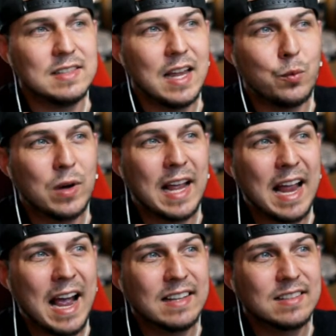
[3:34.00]
and when I
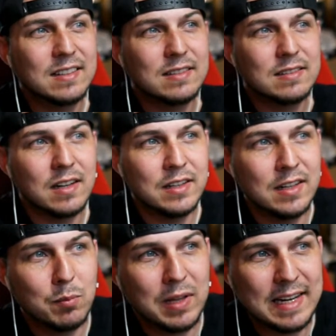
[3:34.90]
ask, are you
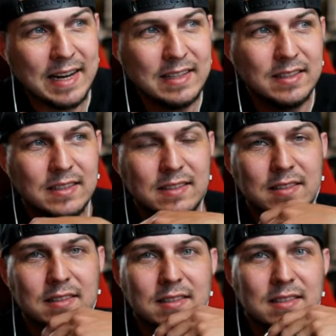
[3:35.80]
gonna play nice?
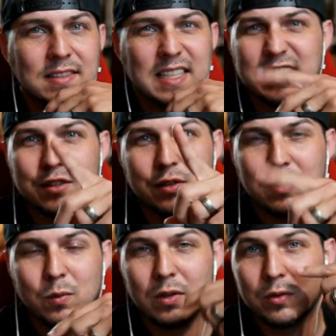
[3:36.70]
Because there's
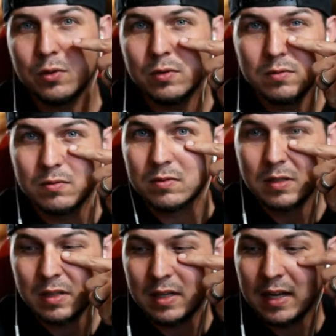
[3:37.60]
only one rule.
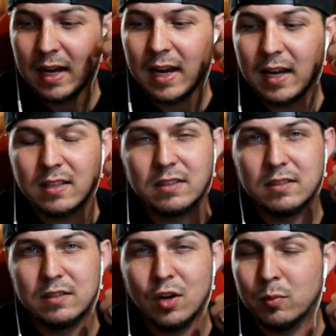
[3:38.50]
It's
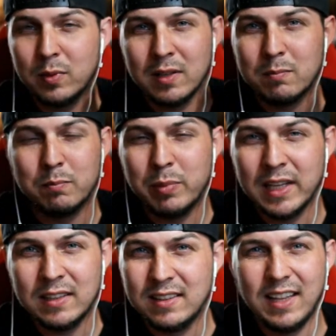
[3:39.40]
don't be a
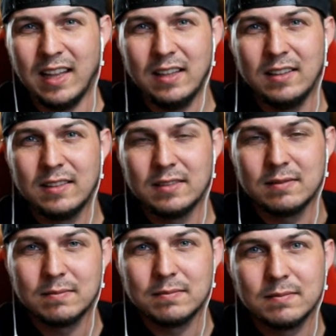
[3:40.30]
big
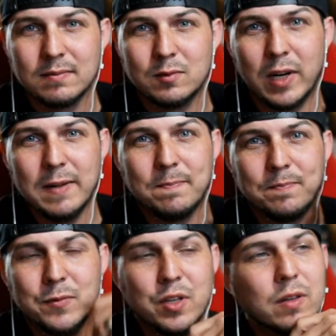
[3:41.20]
right?
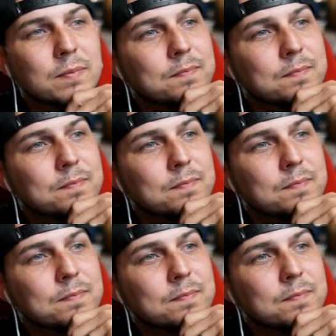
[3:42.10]
So